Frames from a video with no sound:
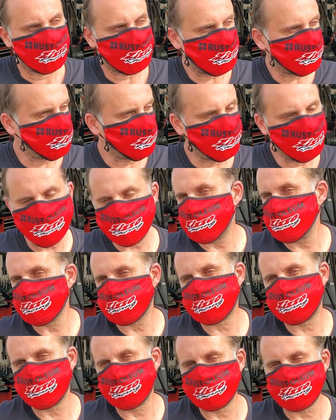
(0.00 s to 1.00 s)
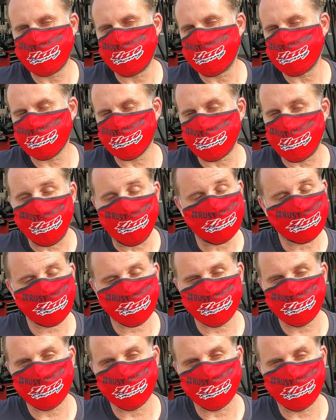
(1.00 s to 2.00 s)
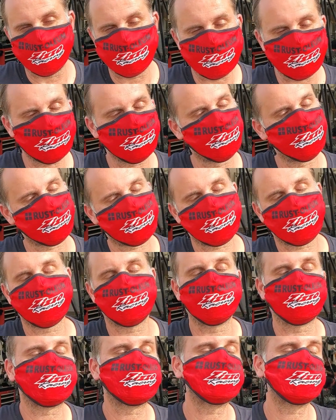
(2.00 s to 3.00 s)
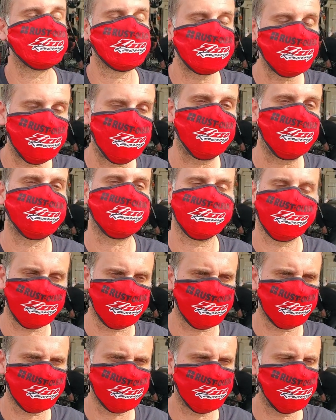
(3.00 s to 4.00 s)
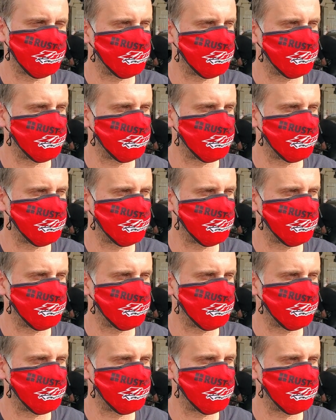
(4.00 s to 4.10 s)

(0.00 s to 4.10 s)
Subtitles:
that whipped this thing together last year, and it looks spectacular.